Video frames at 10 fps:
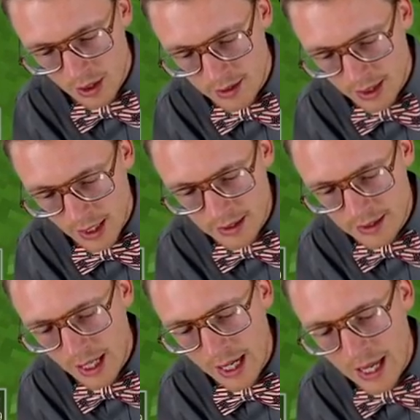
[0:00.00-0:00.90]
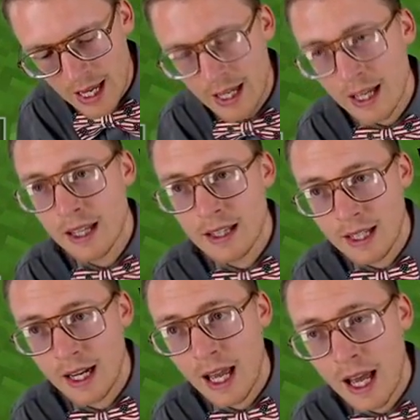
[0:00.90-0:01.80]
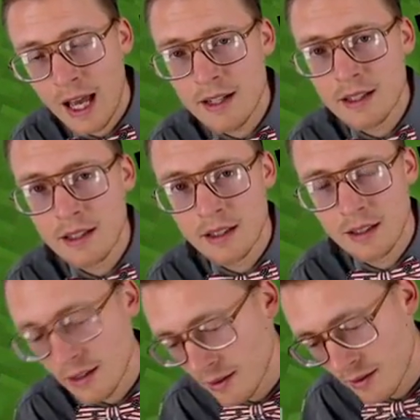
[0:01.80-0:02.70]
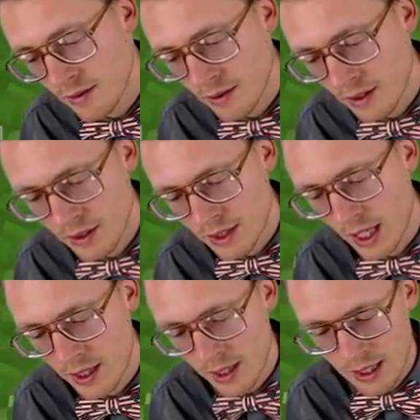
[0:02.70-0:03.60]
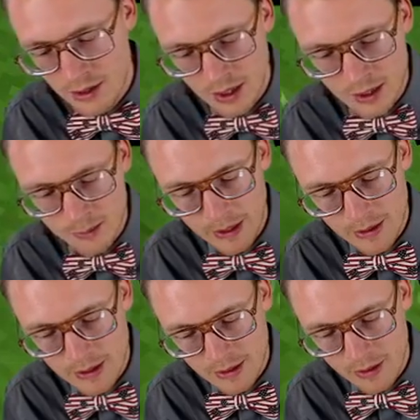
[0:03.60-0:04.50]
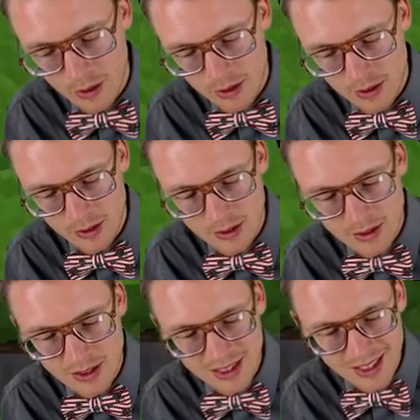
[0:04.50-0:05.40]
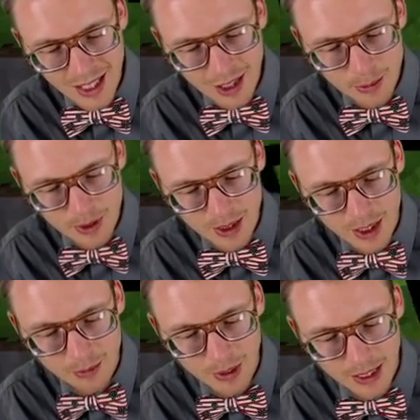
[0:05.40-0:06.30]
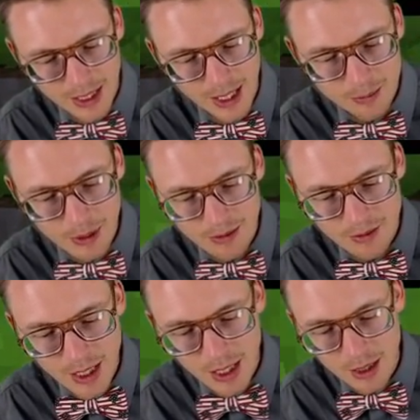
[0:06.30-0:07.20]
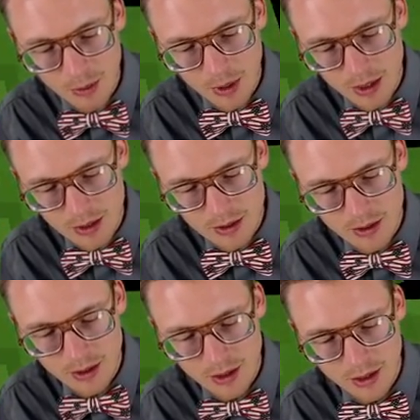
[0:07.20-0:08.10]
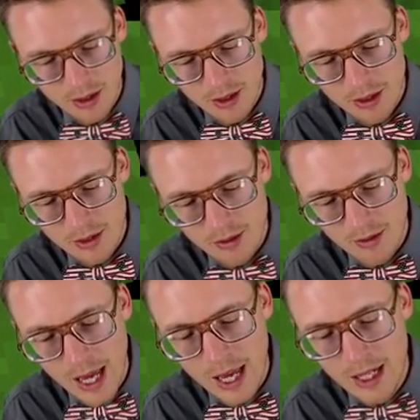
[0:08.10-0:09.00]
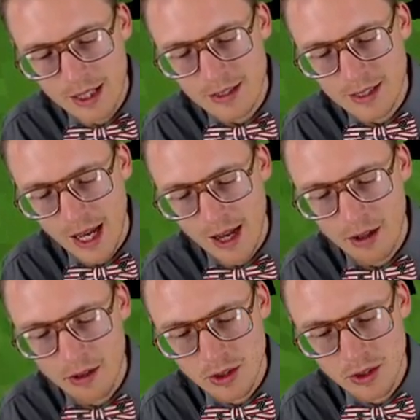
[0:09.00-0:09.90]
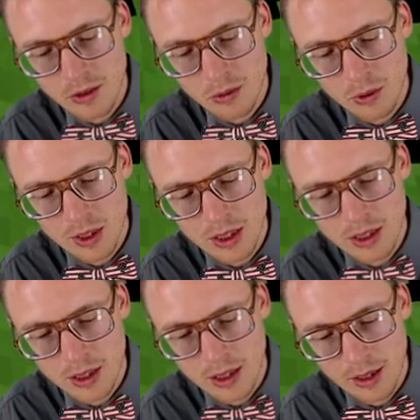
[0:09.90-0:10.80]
settings that I had retain that transparency. Of course, it's a terrible looking pickaxe, but yeah, it works. So that is how you would